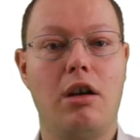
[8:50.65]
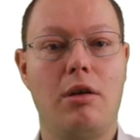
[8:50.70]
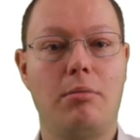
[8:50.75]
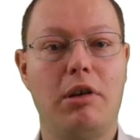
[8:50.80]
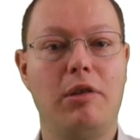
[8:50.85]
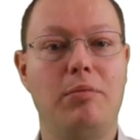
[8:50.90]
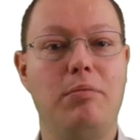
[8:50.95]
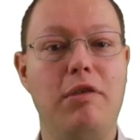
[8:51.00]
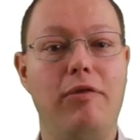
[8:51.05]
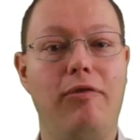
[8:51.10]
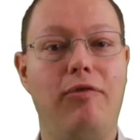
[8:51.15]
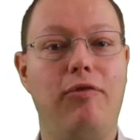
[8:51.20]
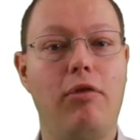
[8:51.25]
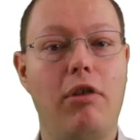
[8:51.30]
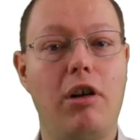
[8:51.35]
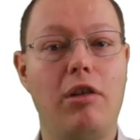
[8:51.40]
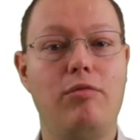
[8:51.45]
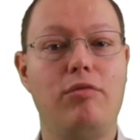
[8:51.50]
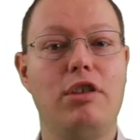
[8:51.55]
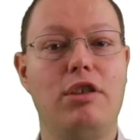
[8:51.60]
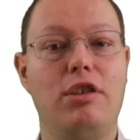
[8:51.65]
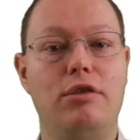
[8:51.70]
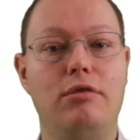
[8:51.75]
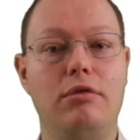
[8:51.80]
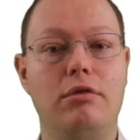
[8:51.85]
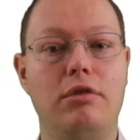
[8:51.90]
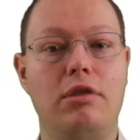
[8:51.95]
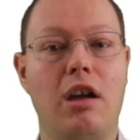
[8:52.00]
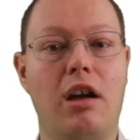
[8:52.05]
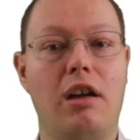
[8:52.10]
But before we
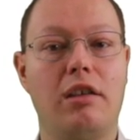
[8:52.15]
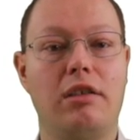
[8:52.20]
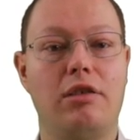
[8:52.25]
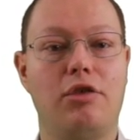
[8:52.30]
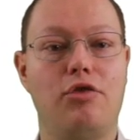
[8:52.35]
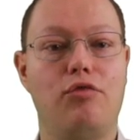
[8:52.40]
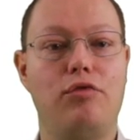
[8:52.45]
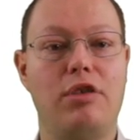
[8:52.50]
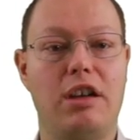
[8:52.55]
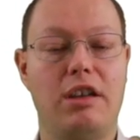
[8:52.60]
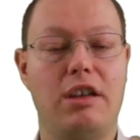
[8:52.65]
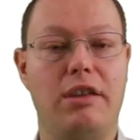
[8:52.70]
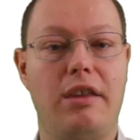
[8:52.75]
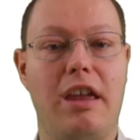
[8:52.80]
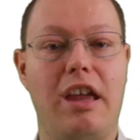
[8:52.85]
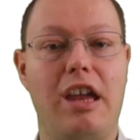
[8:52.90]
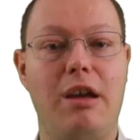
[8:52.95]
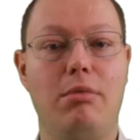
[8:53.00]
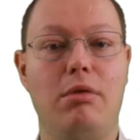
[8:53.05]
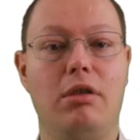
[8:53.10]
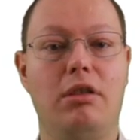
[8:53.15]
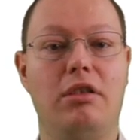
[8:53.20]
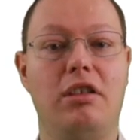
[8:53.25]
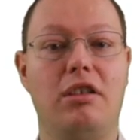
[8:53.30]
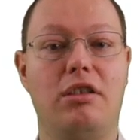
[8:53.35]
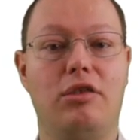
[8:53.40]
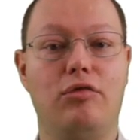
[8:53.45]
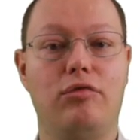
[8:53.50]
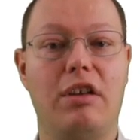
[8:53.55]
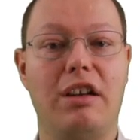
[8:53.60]
do that, we enable the
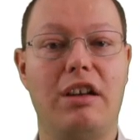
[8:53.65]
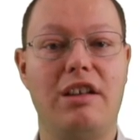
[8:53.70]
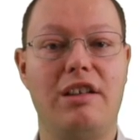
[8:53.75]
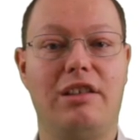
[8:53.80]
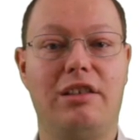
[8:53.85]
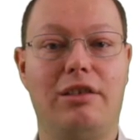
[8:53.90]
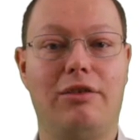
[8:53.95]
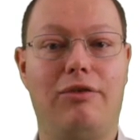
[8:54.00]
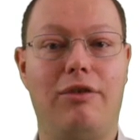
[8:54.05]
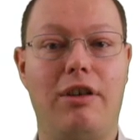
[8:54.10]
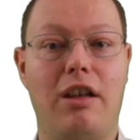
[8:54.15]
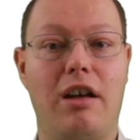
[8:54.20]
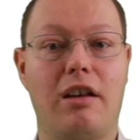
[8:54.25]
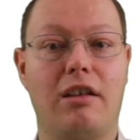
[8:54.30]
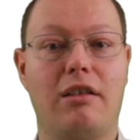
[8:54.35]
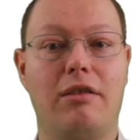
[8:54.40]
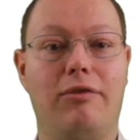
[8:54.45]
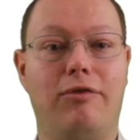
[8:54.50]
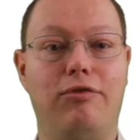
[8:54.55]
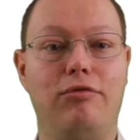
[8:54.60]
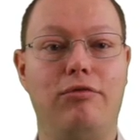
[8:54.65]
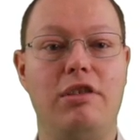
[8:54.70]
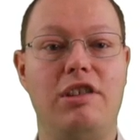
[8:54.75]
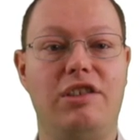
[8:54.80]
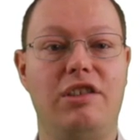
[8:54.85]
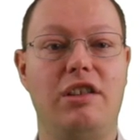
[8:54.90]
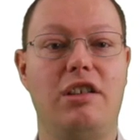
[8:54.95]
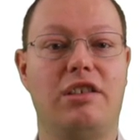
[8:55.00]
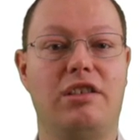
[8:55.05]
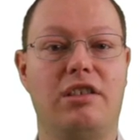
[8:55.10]
trace flag
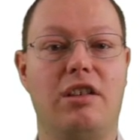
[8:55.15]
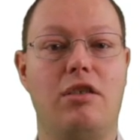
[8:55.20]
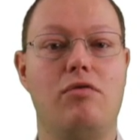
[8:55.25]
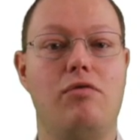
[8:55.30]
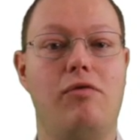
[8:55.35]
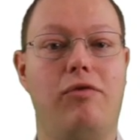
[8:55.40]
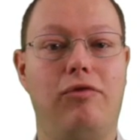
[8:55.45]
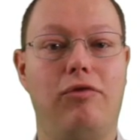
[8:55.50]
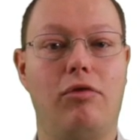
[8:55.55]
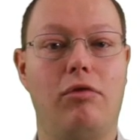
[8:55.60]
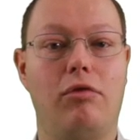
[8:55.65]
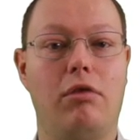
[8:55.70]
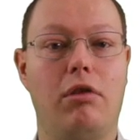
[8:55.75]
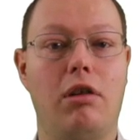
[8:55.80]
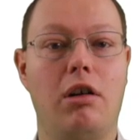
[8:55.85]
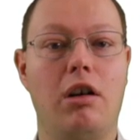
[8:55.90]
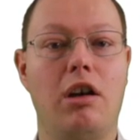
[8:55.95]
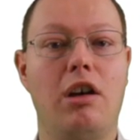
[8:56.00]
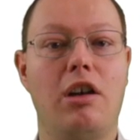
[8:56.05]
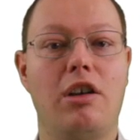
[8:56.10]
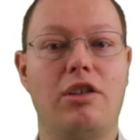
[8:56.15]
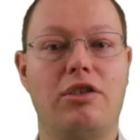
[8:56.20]
3604